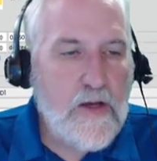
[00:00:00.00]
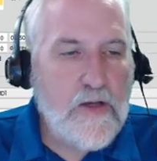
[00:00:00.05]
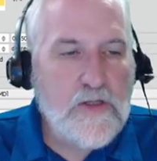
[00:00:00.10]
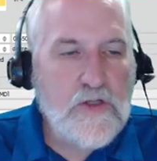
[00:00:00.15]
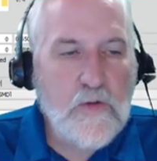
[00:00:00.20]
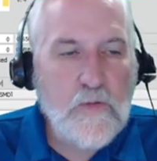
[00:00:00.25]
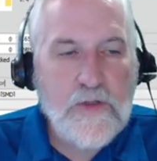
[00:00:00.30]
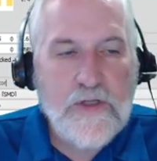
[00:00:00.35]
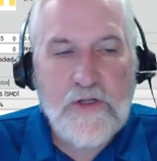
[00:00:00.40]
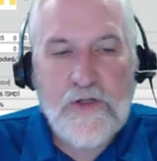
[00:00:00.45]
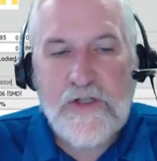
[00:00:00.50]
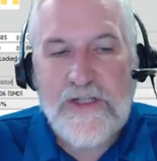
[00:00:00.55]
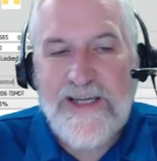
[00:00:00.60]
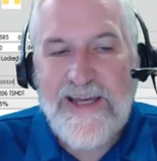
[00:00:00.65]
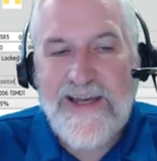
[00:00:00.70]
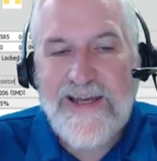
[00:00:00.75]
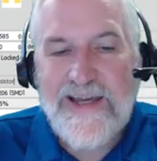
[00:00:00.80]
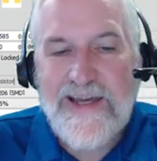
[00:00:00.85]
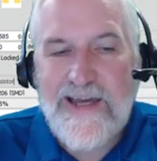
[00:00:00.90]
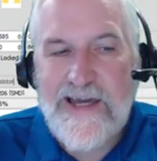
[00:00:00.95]
So what you're
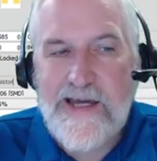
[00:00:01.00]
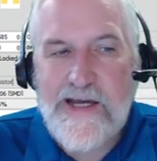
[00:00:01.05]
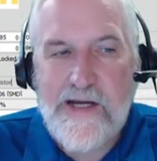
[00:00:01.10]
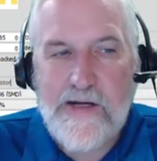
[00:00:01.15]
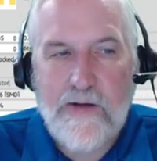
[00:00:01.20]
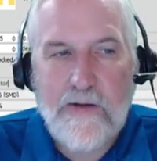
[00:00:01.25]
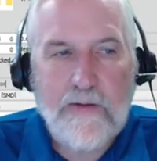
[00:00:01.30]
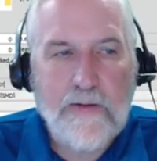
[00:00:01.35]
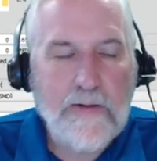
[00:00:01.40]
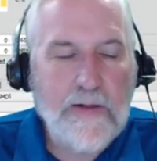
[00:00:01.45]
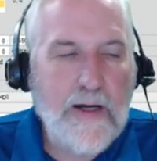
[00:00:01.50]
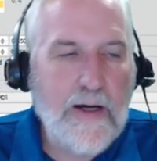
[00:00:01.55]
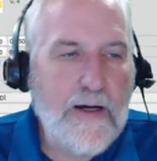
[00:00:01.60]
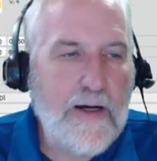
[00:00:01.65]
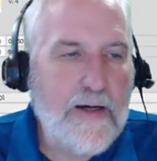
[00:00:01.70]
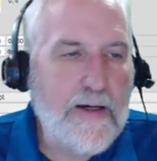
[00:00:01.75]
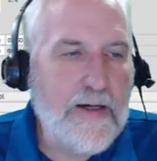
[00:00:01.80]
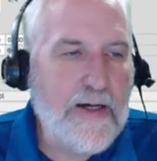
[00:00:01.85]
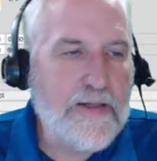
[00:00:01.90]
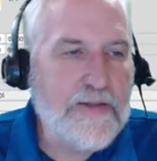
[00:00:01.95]
seeing here
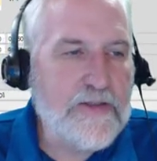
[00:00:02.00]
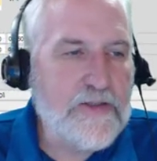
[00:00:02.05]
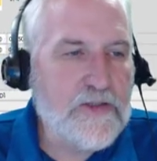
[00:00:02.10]
on